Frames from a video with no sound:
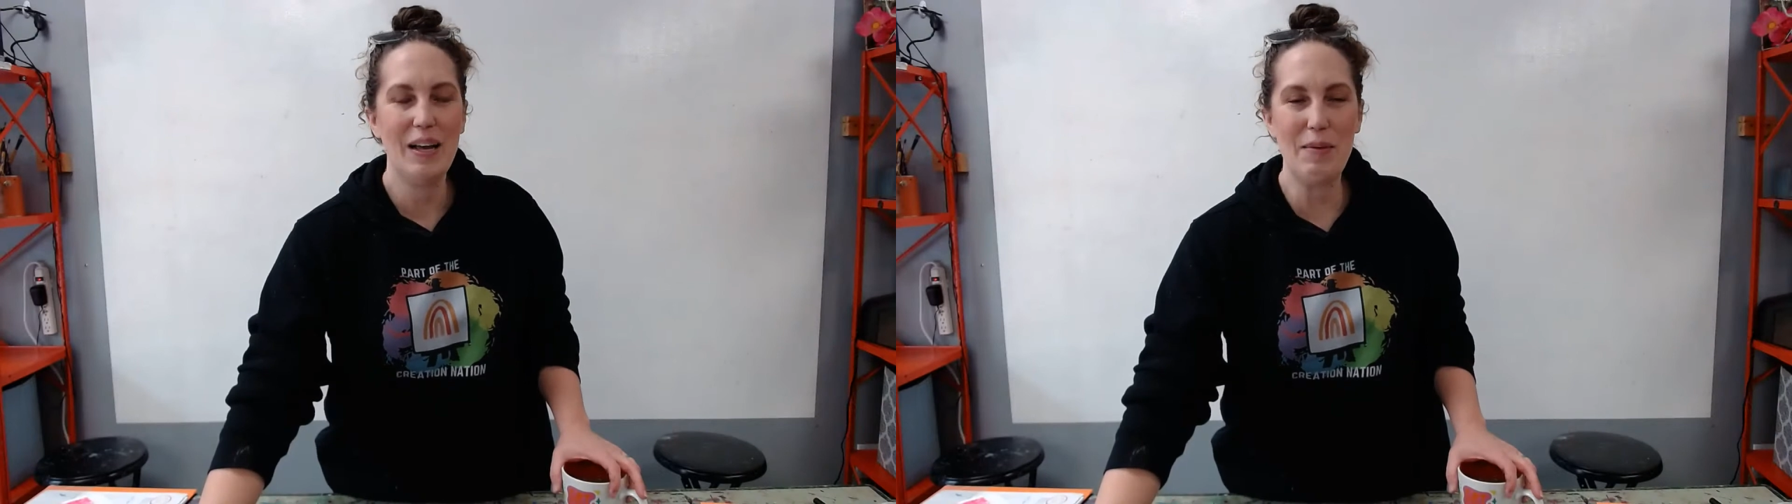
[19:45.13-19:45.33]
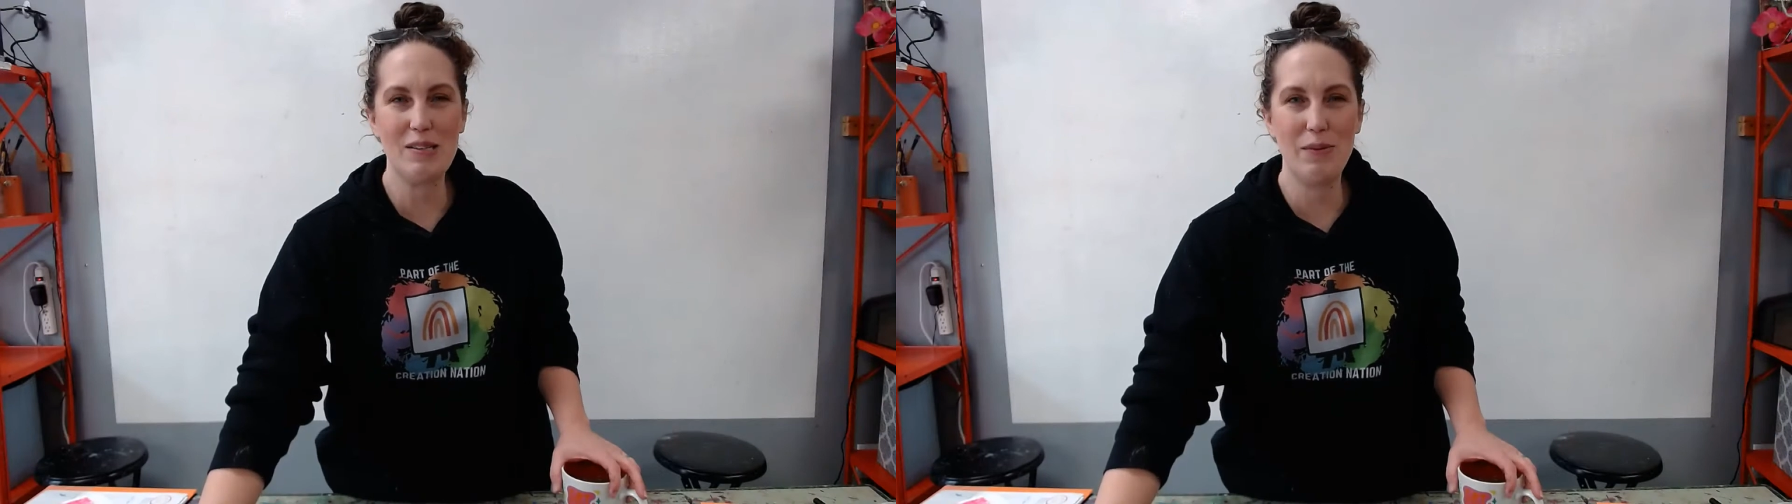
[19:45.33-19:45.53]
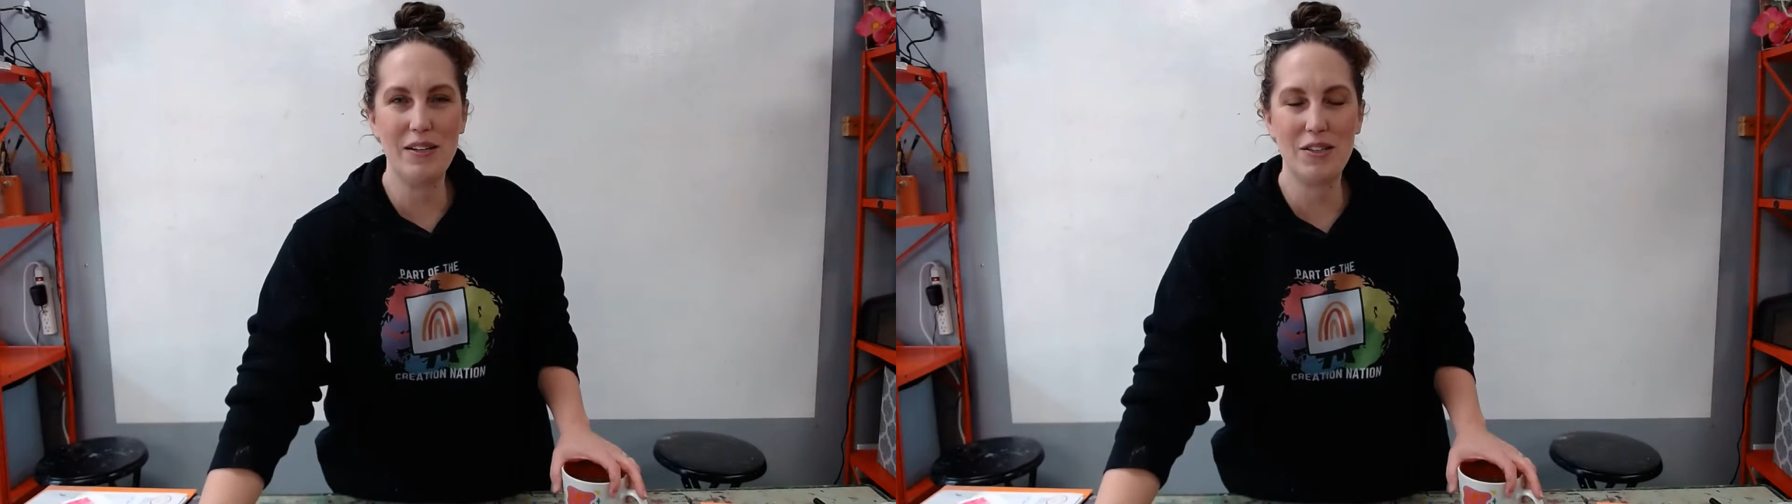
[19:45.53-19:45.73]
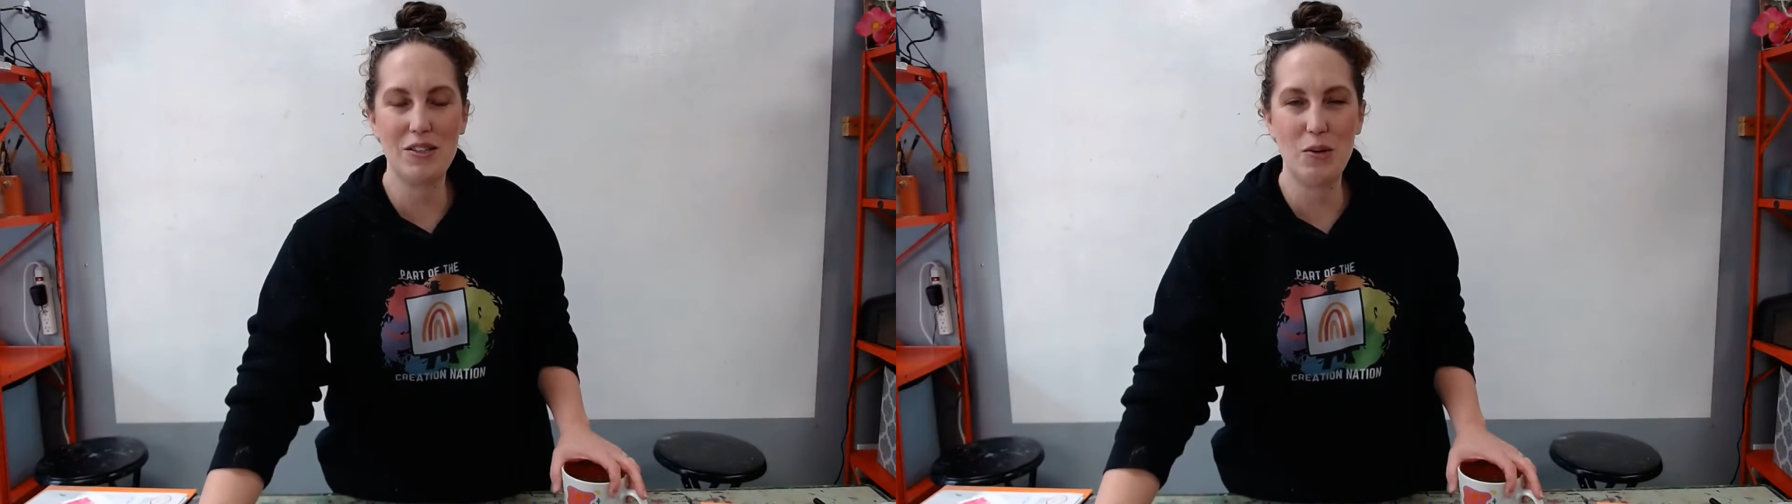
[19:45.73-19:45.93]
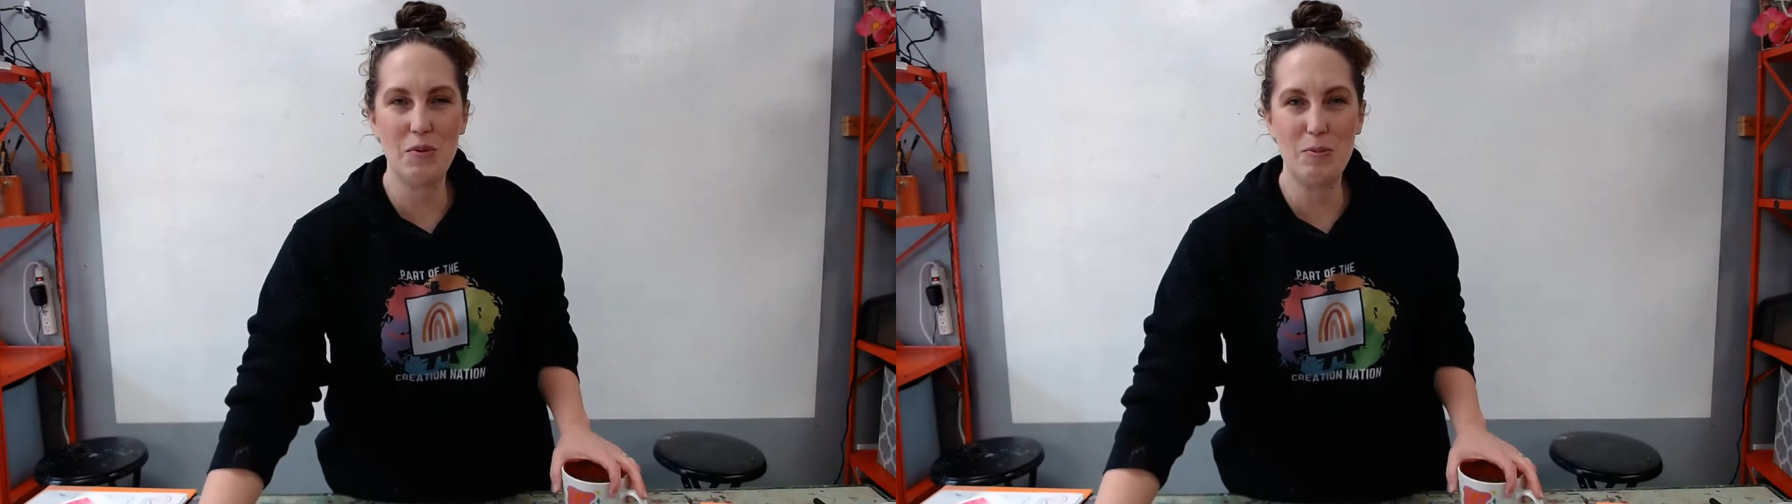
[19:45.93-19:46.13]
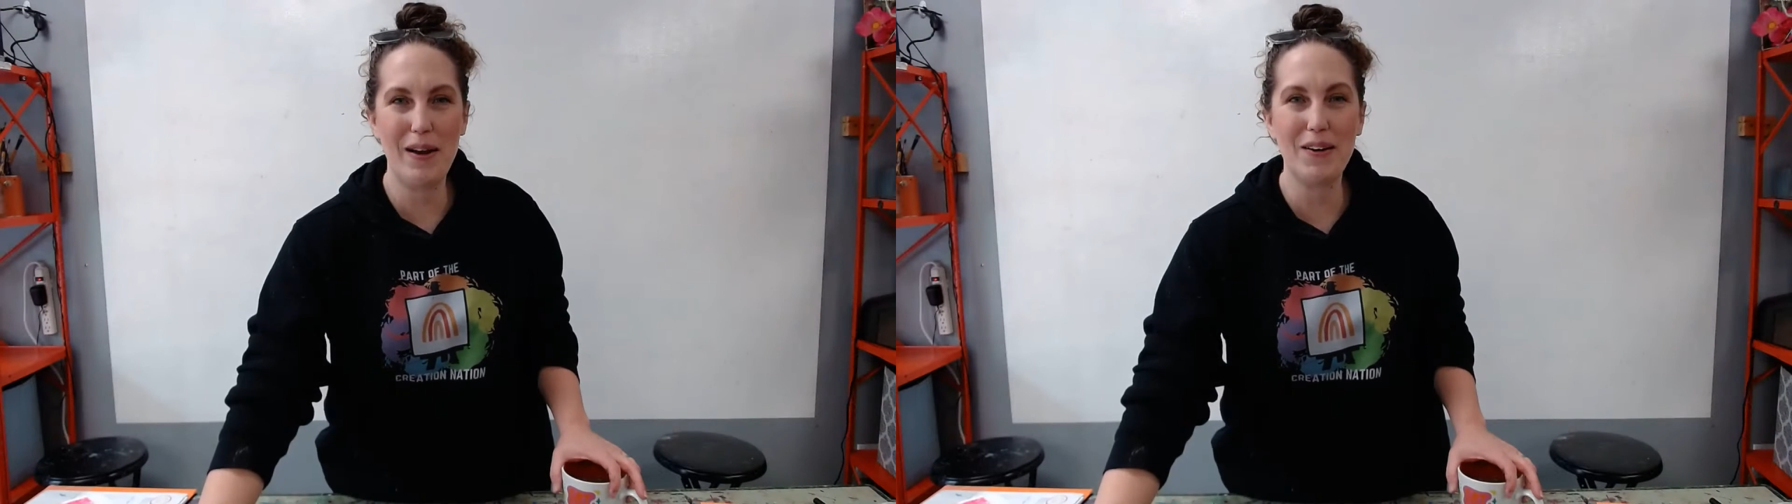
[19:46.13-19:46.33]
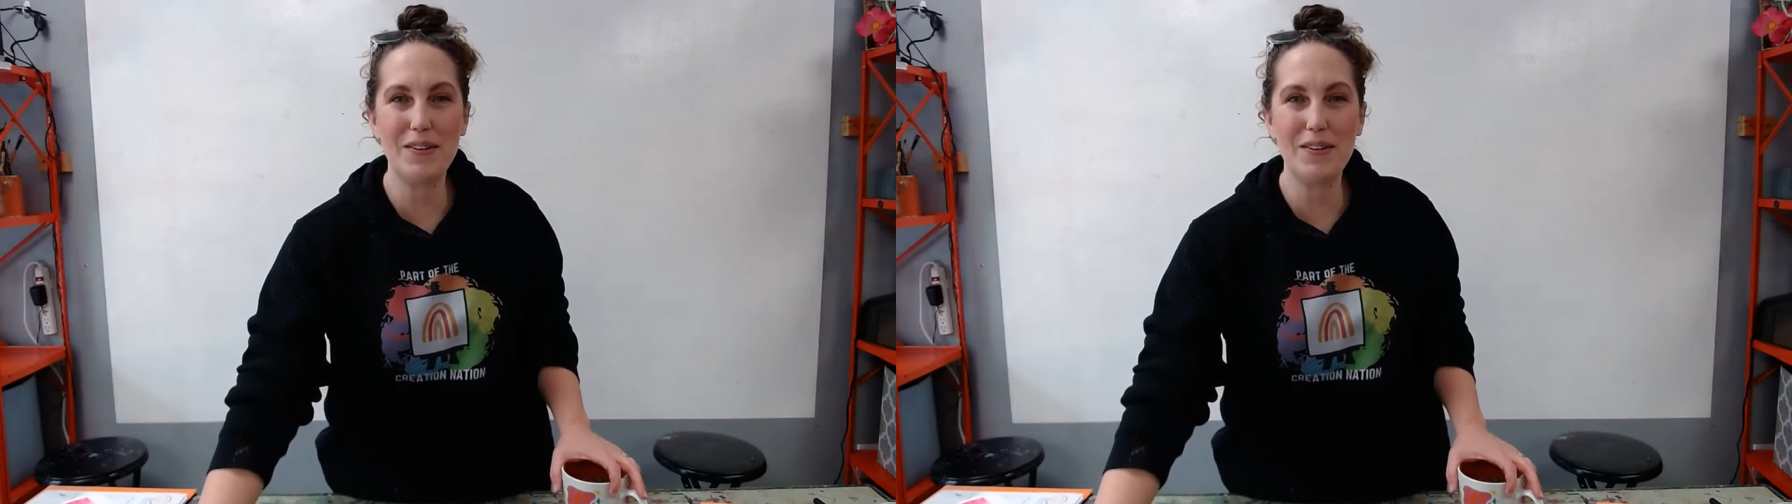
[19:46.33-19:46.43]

Makes winter so much better.